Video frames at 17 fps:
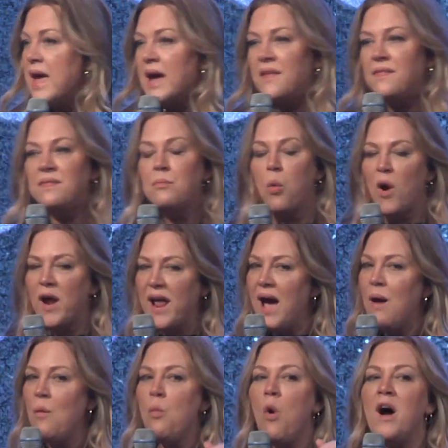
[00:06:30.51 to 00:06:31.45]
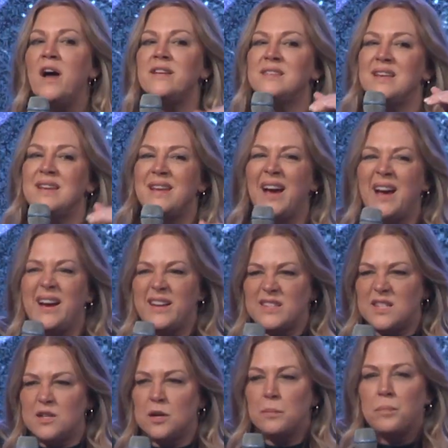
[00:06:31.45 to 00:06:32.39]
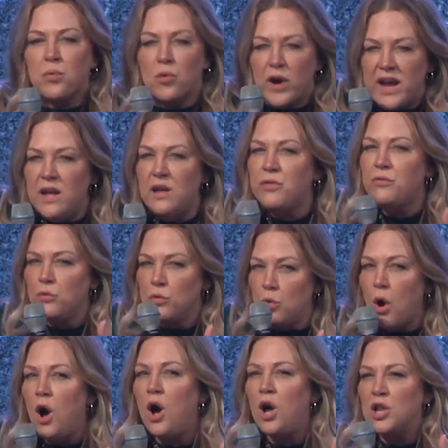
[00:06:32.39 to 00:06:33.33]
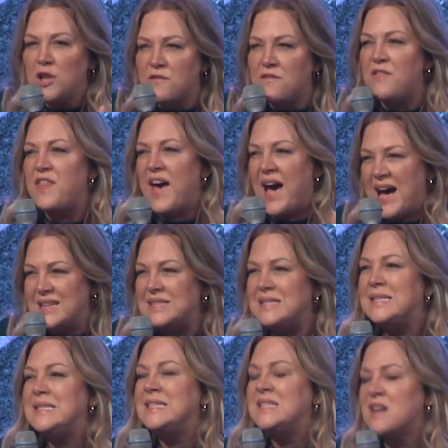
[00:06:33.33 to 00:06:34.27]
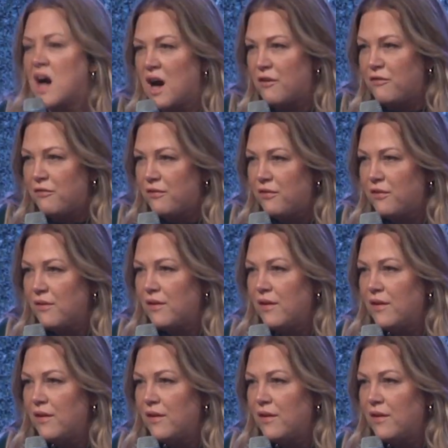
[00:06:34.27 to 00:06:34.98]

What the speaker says: And what I want tonight is to break through all of that stuff.